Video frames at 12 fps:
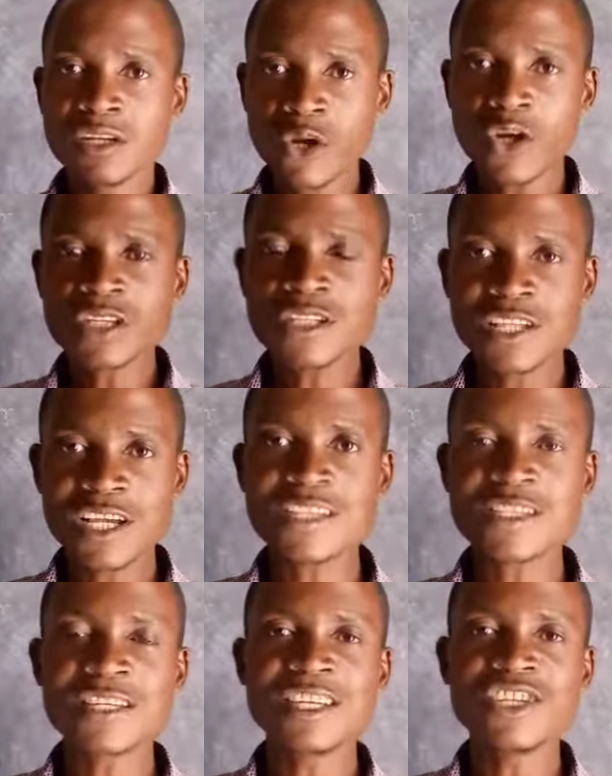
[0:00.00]
Don't
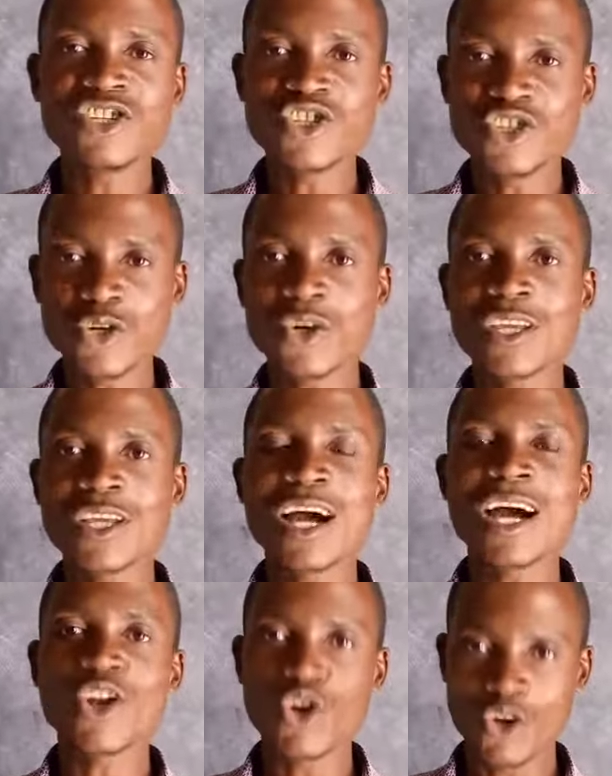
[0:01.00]
just enjoy
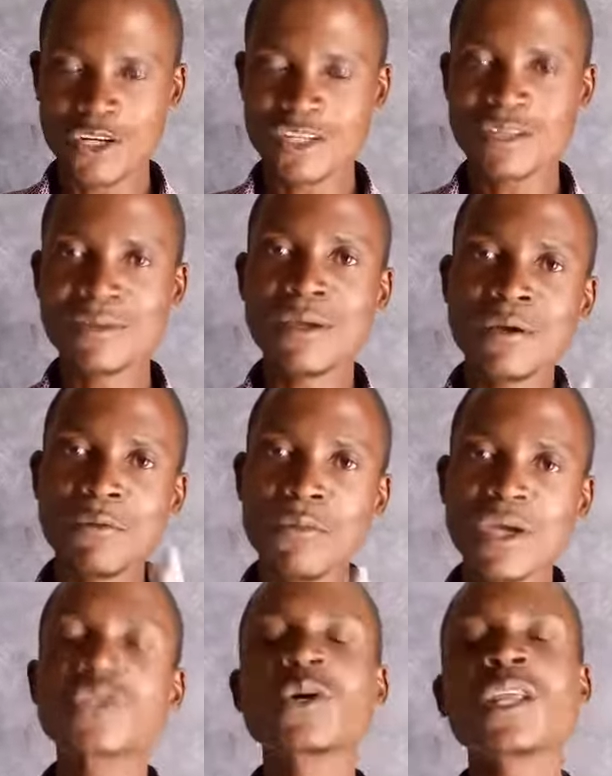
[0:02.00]
alone.
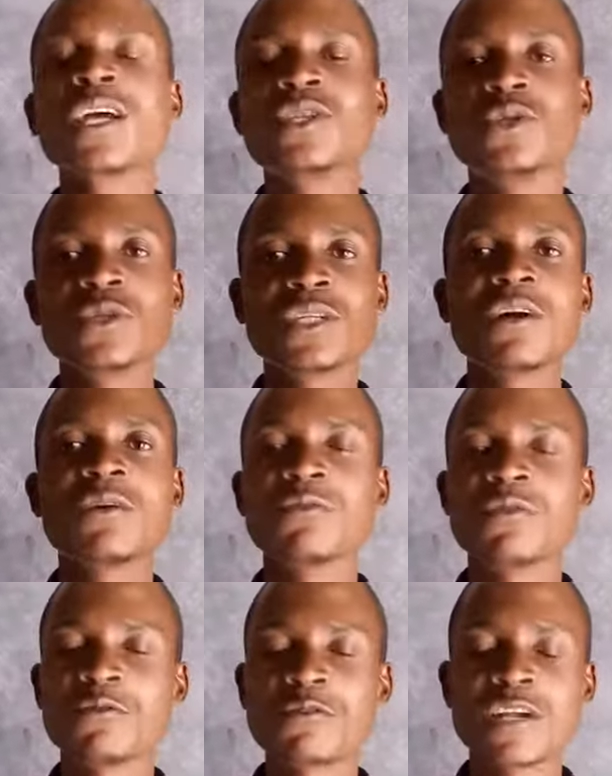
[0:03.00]
Make sure that you share with
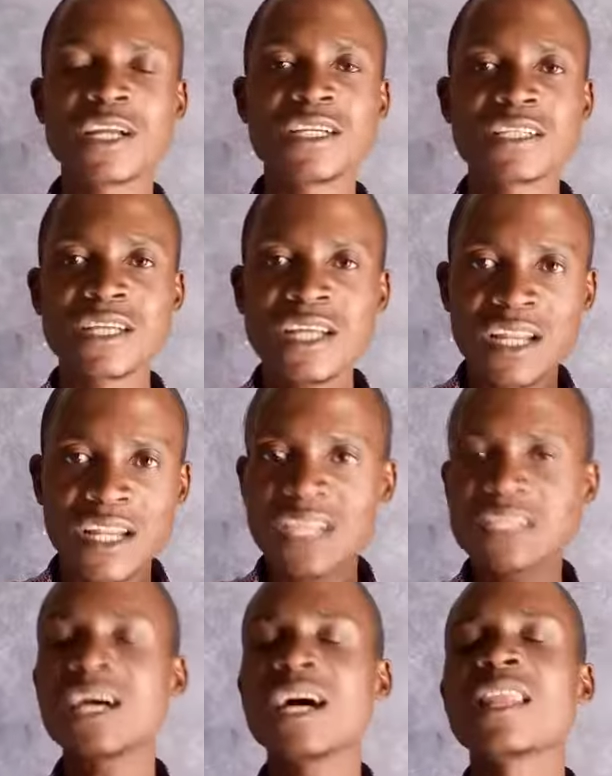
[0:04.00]
your friend.
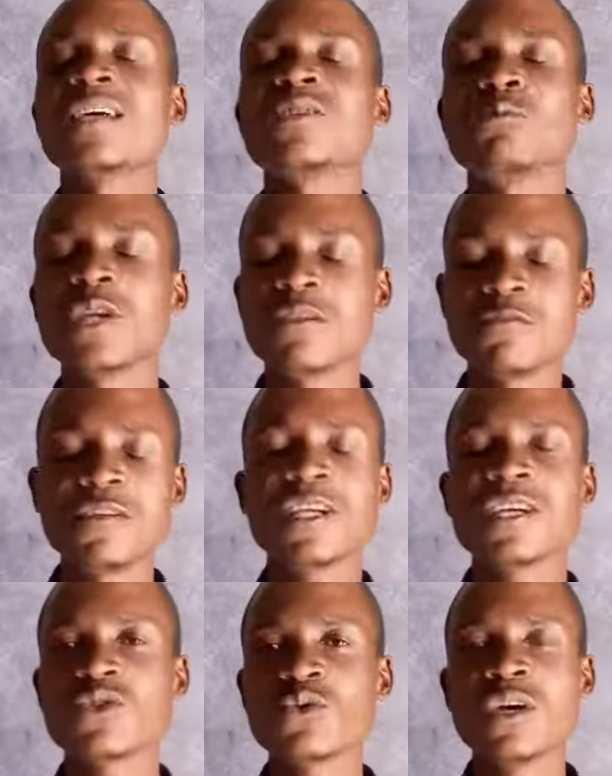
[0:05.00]
Let others benefit
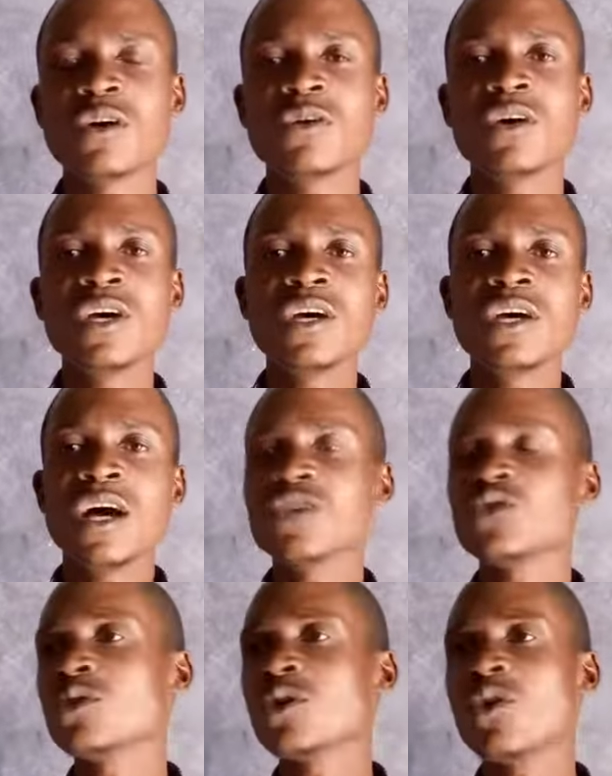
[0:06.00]
as well
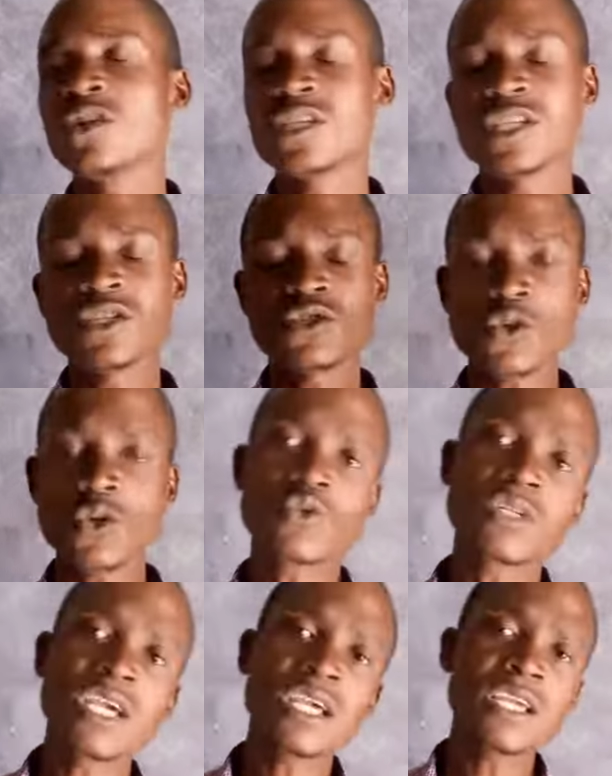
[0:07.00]
as we continue. So
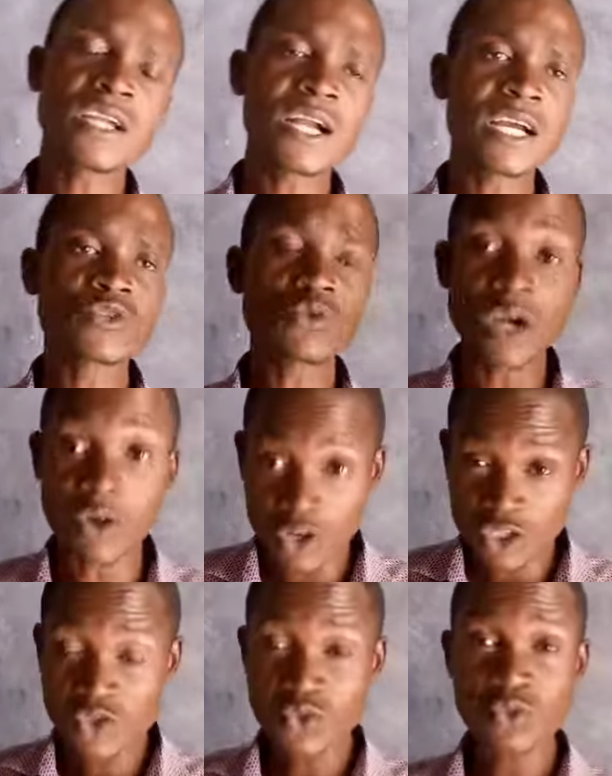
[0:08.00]
today, guys, we are
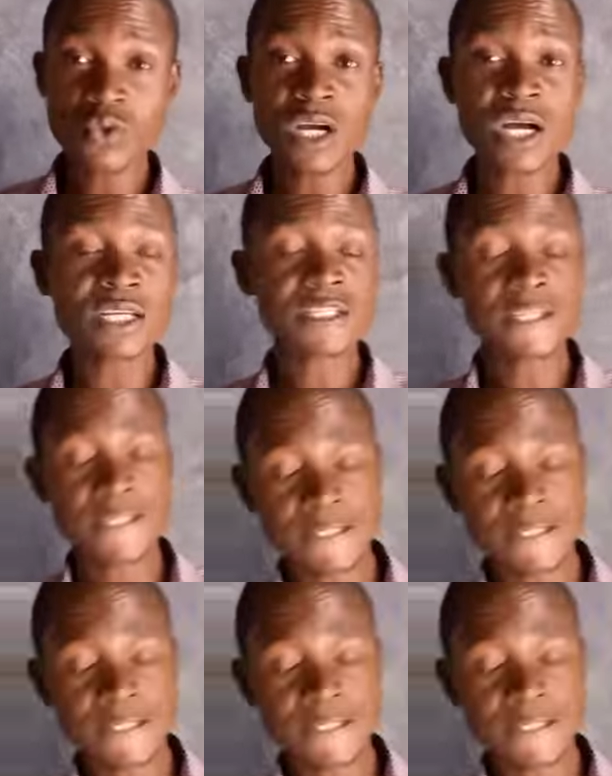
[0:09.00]
going to look at